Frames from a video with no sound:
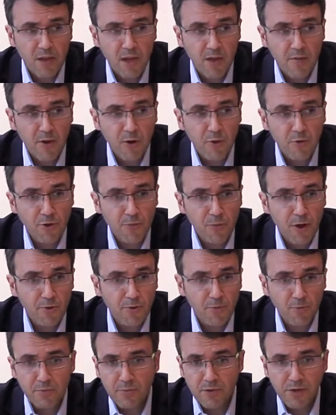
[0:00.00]
they gave an
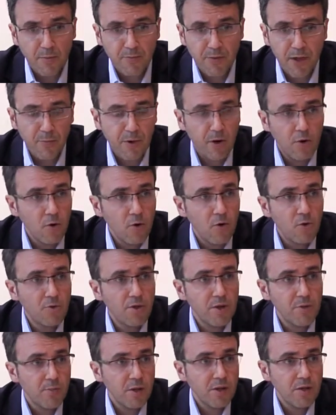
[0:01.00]
ultimatum some time
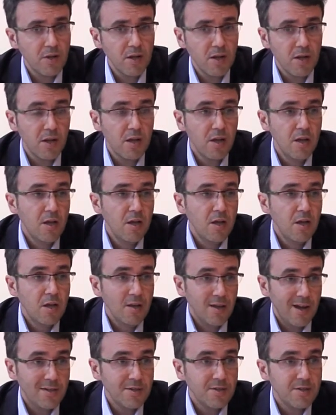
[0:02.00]
ago that basically
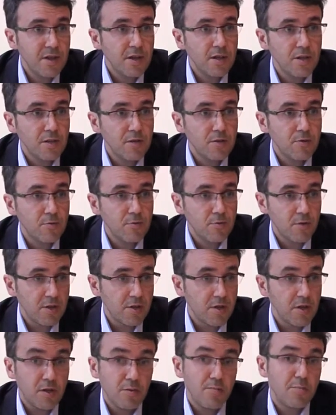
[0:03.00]
Argentina needs to
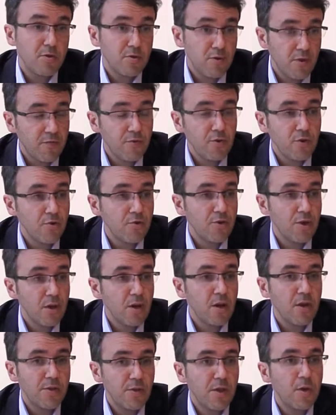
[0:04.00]
correct this, because if not,
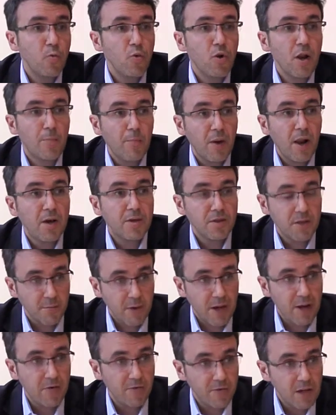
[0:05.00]
they will apply
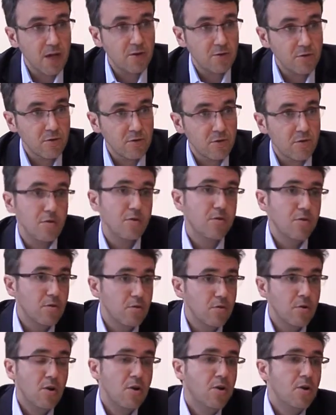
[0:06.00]
some kind of sanctions.
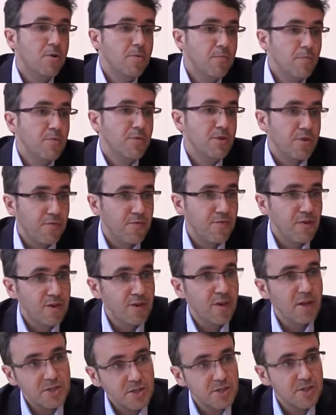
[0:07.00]
So there's a
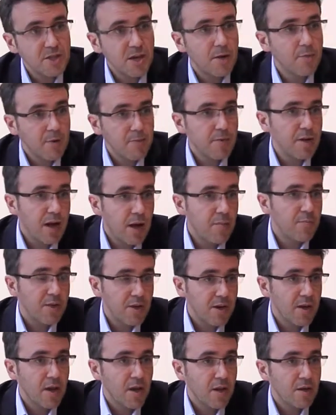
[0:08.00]
fear that Argentina might
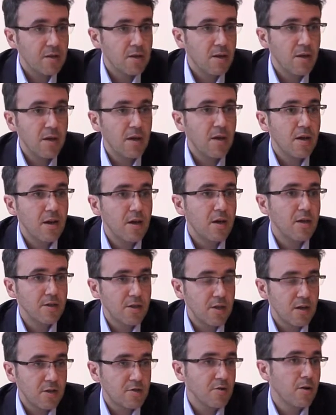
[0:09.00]
become the next
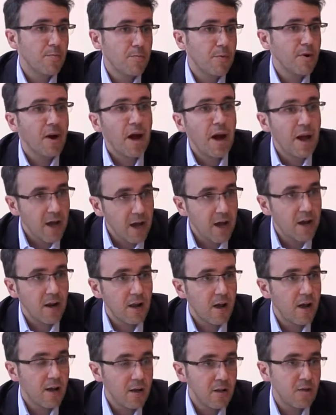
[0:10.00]
international pariah,
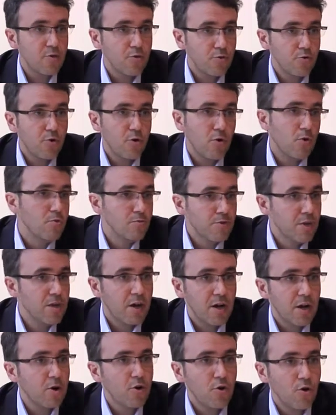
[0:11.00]
like those
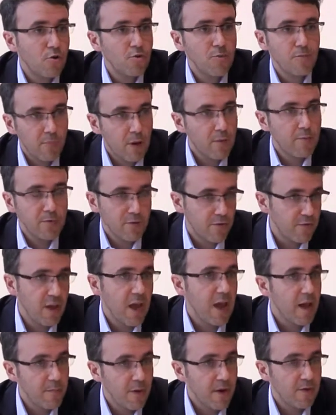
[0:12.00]
that are not members of
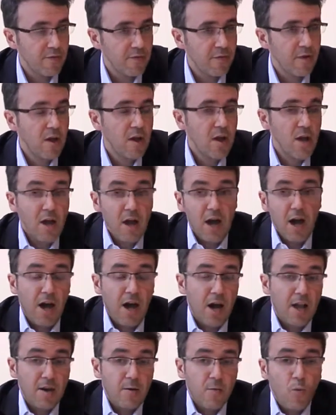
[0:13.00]
the IMF.
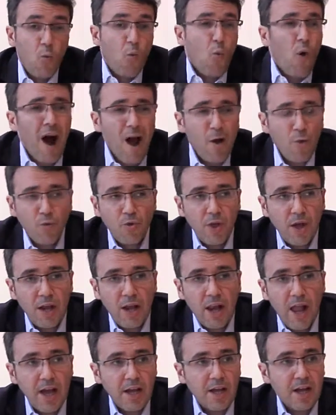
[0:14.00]
And why would
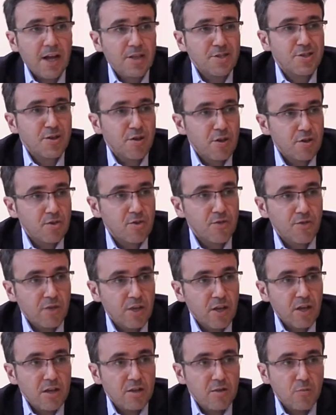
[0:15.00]
I like a generation
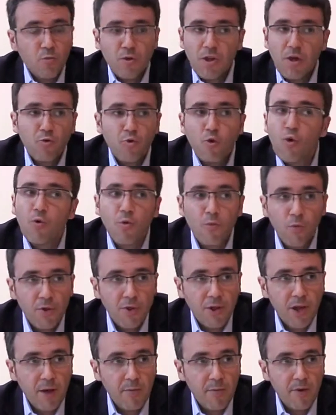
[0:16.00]
of kids without knowing
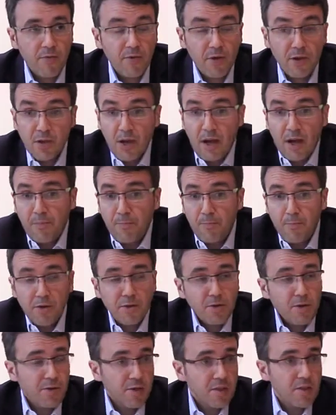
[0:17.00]
what the IMF is? I
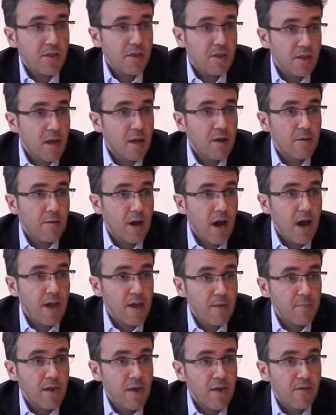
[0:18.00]
personally think that the
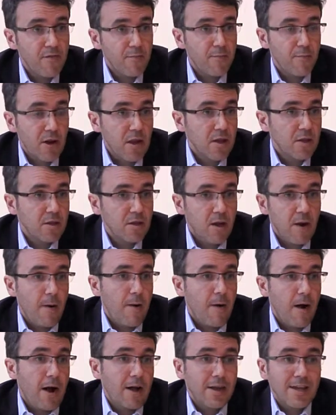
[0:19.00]
IMF plays
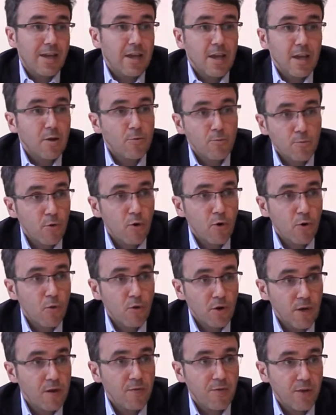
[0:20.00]
a key
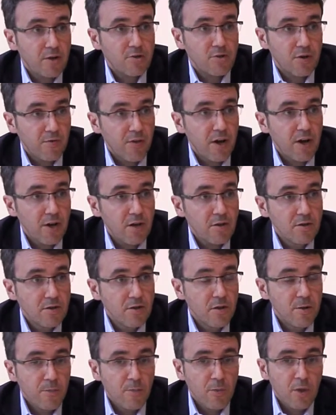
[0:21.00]
role in international
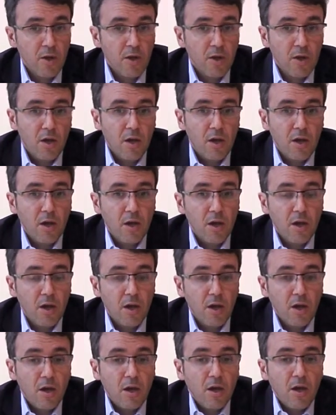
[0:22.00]
finance.
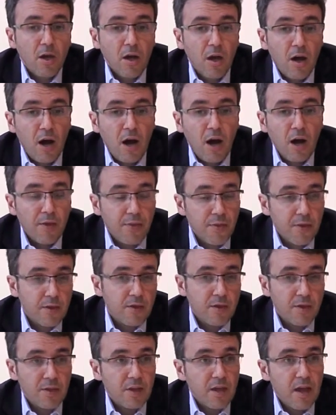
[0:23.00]
I
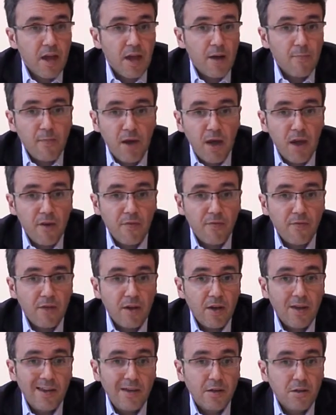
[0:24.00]
think that the IMF
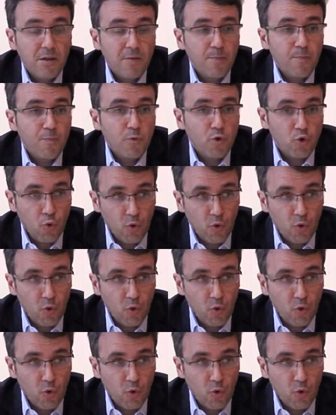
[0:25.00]
is